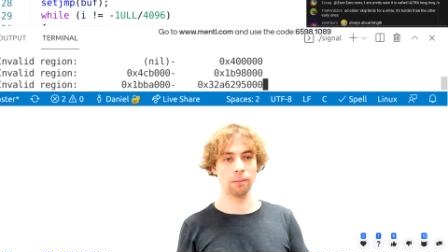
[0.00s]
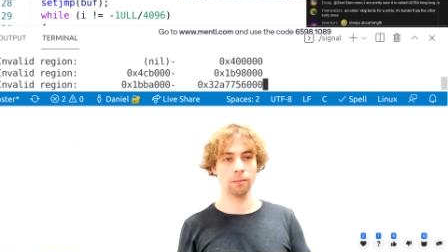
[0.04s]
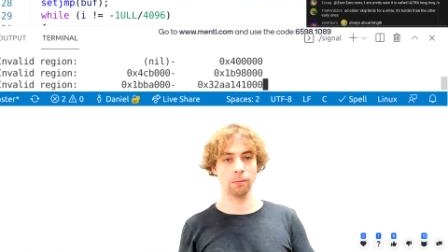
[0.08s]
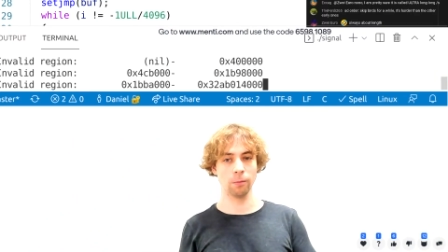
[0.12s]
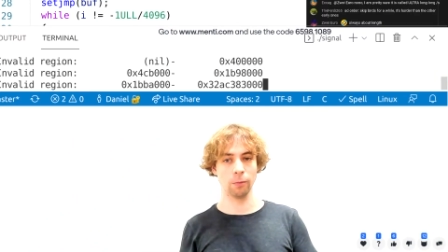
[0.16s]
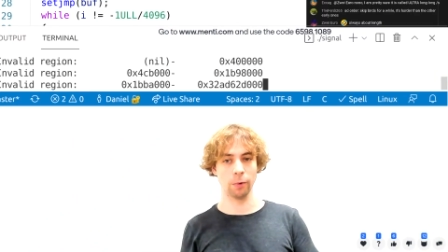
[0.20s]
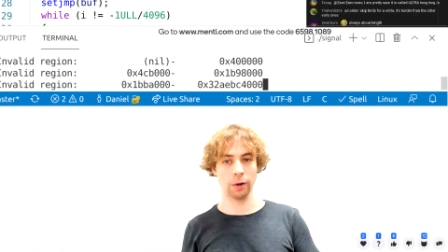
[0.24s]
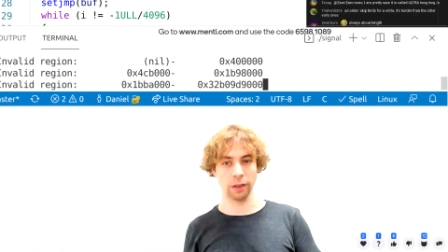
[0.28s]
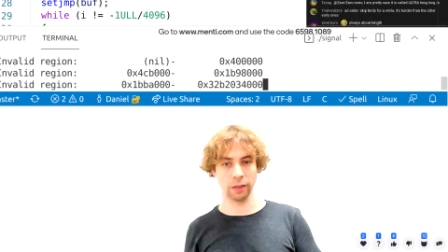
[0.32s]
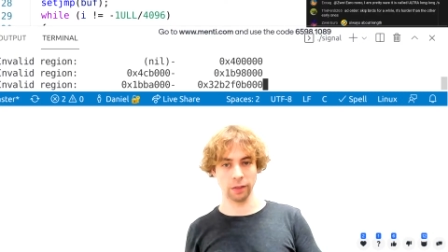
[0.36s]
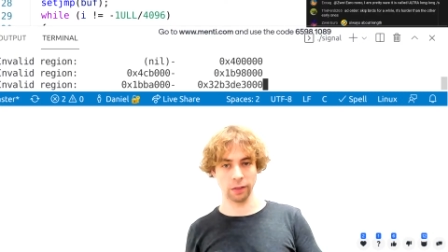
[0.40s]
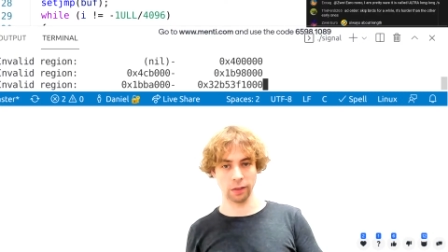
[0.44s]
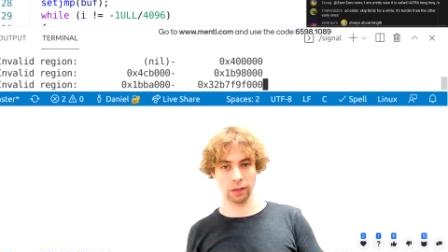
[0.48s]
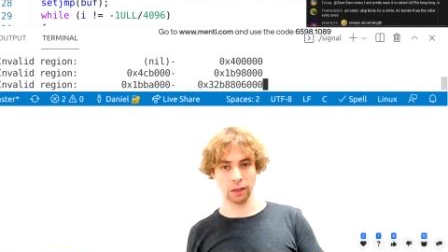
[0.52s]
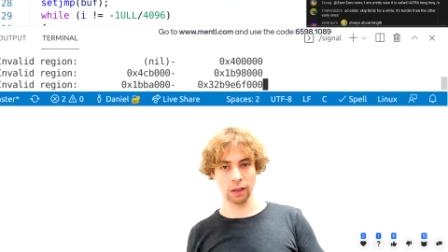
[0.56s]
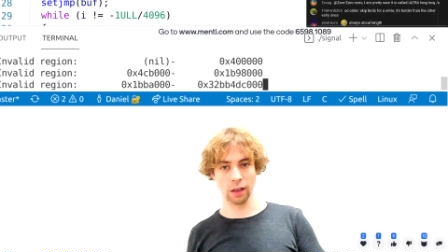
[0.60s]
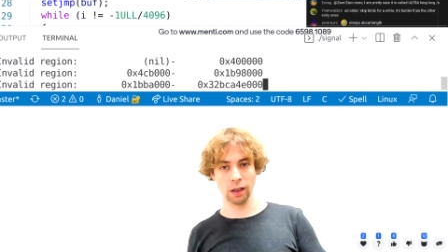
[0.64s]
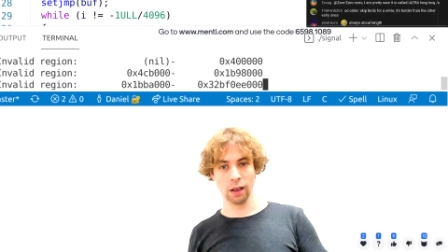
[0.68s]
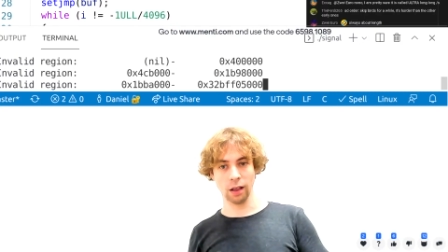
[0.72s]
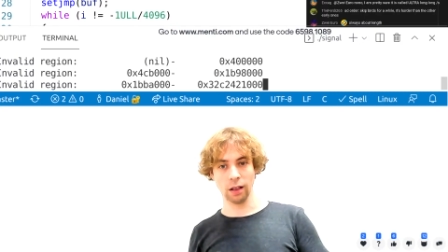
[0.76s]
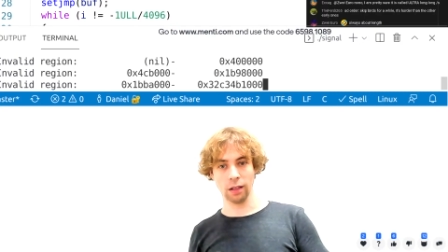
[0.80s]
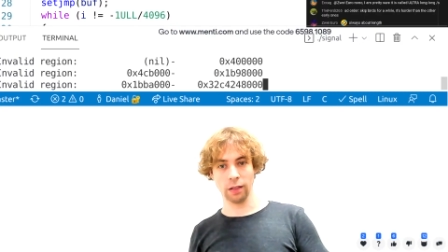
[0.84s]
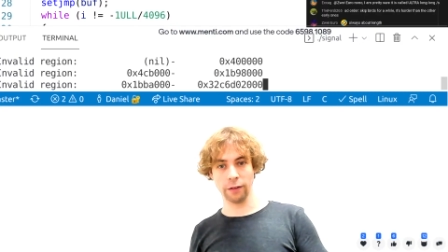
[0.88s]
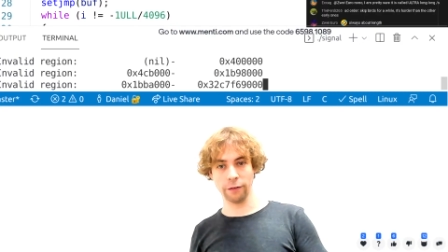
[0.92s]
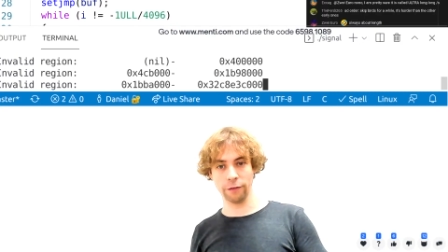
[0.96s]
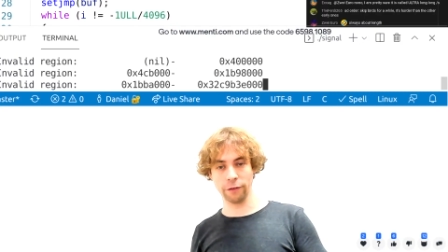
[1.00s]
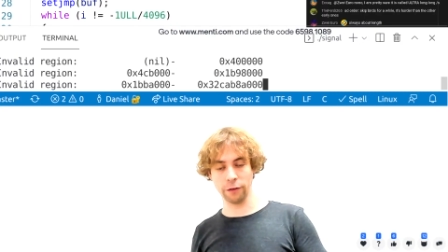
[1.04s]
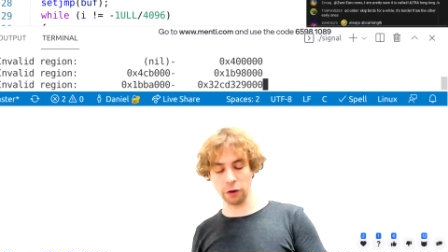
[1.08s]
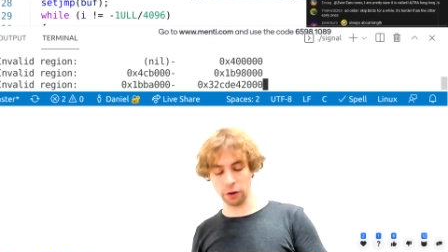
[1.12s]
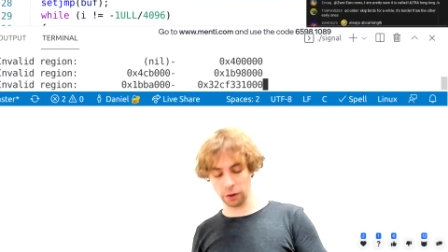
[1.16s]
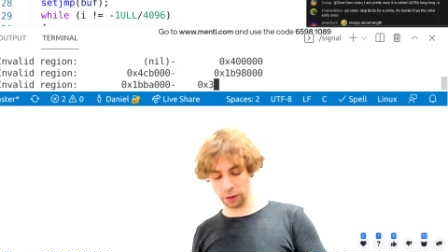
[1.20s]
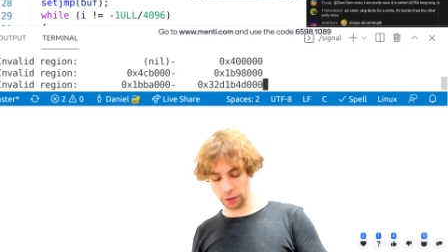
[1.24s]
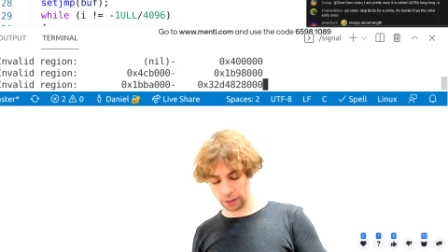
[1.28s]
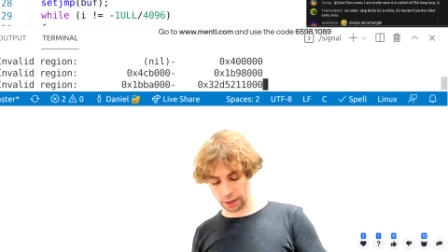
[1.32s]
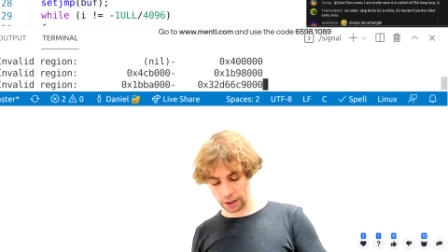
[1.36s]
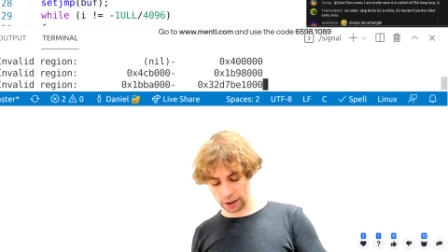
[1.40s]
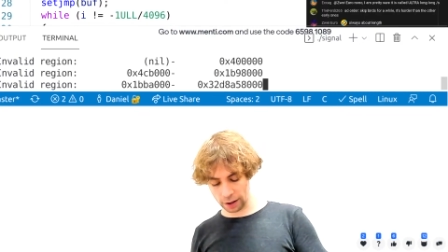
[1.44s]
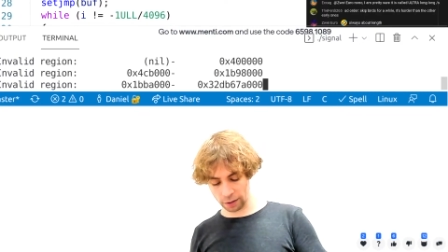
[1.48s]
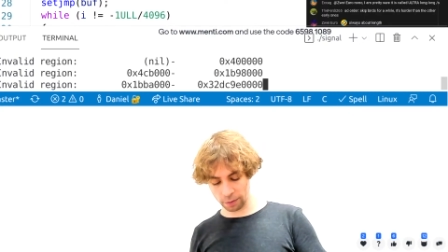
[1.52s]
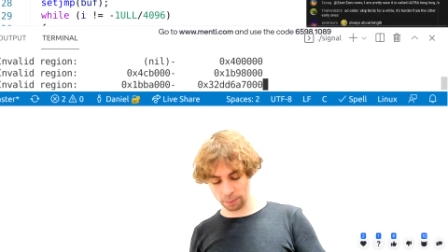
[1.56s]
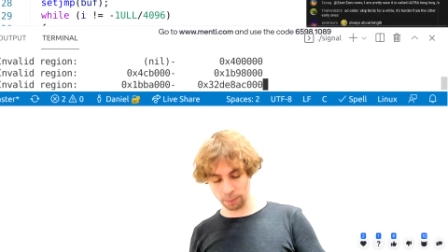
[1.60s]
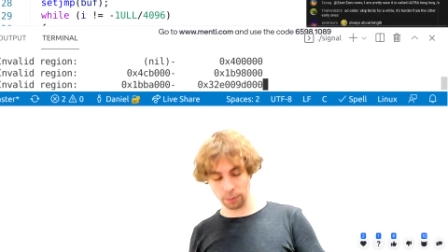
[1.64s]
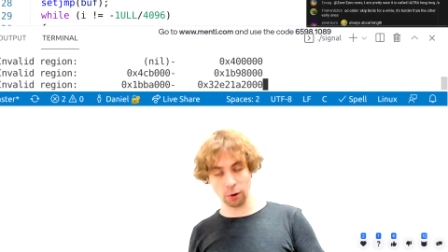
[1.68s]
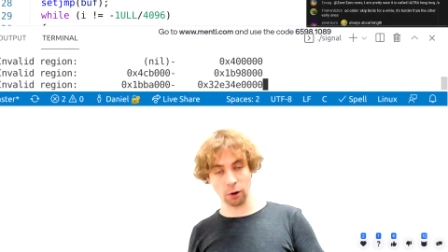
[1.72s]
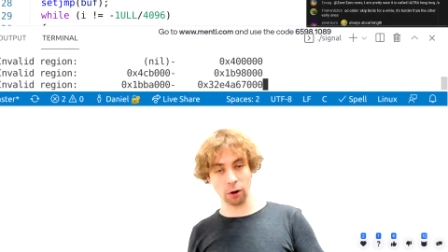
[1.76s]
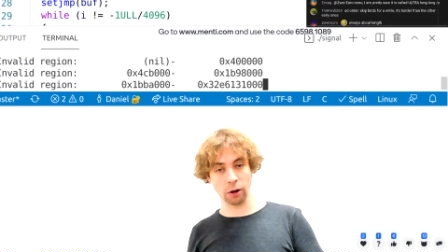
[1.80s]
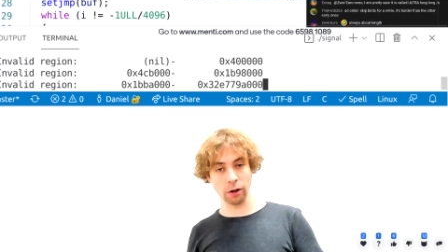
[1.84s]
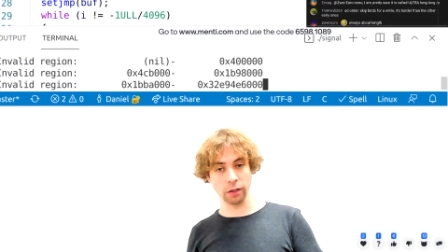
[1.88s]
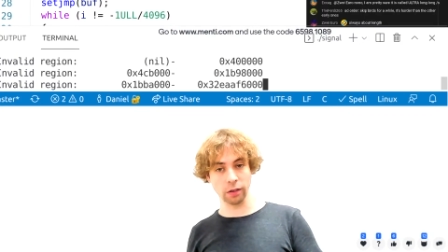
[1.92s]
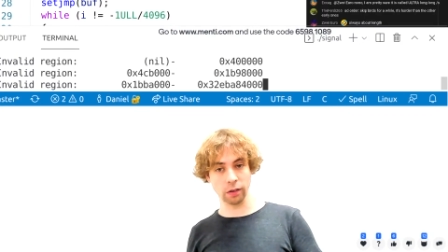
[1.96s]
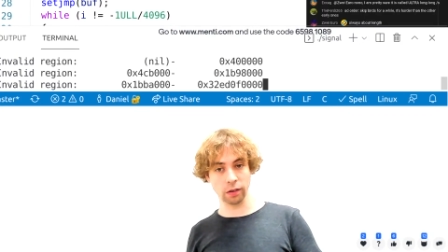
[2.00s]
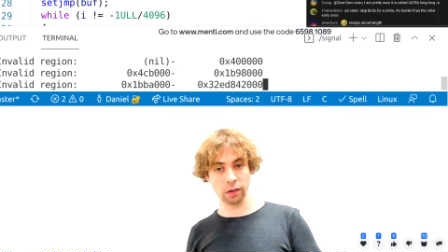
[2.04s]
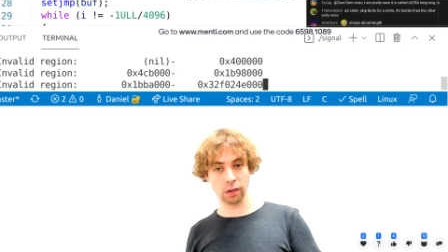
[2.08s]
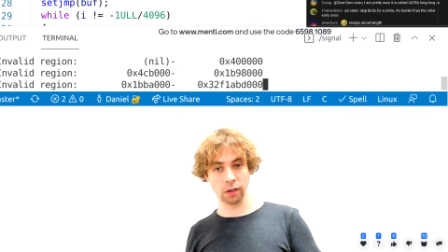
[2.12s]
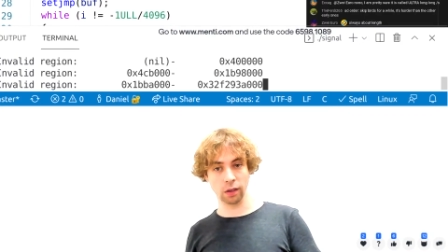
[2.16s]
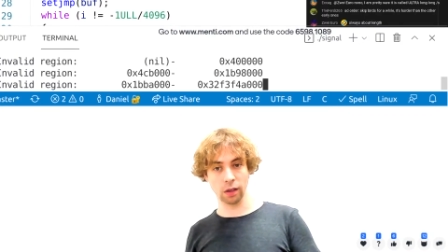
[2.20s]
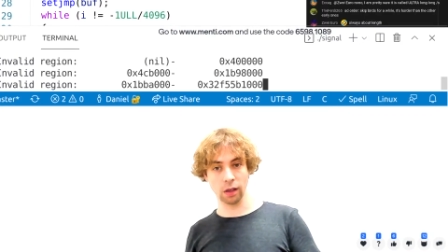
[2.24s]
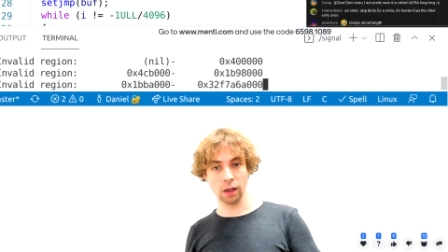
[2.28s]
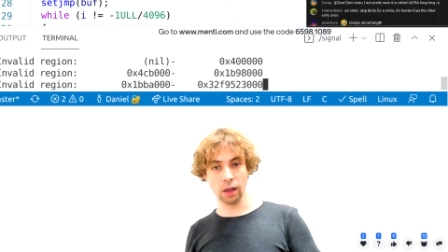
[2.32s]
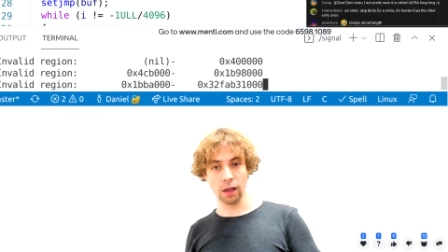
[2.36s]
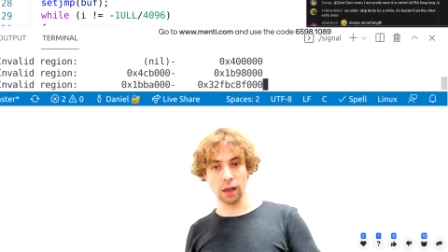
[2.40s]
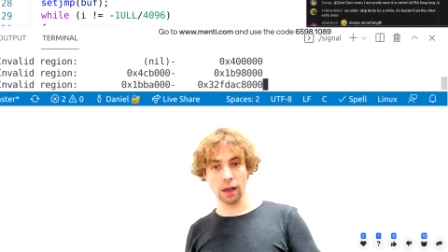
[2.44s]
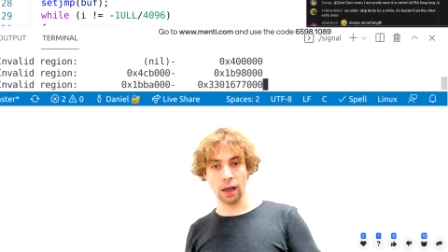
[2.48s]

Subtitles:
with the first exploits,